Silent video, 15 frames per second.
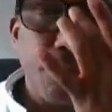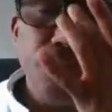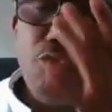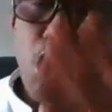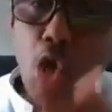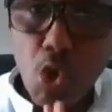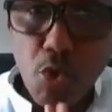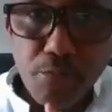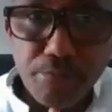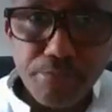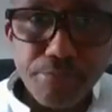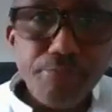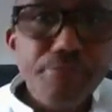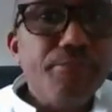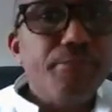No.
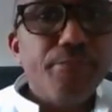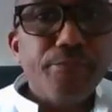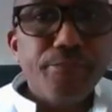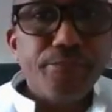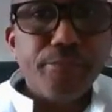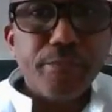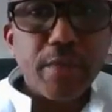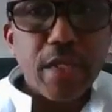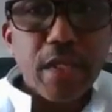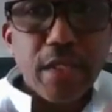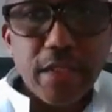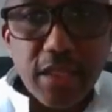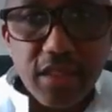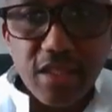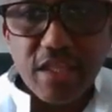
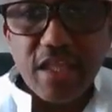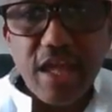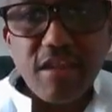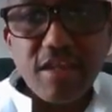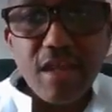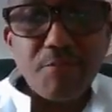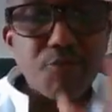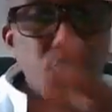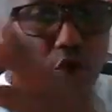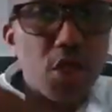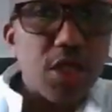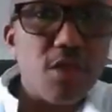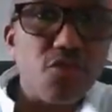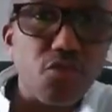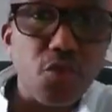The state capture
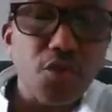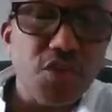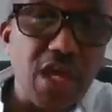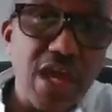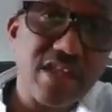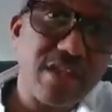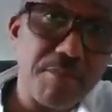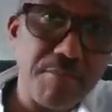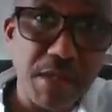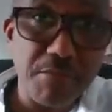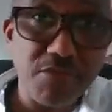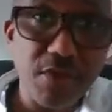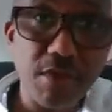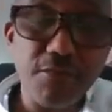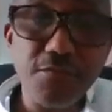is not Yahya Jammeh
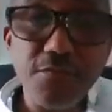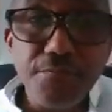himself.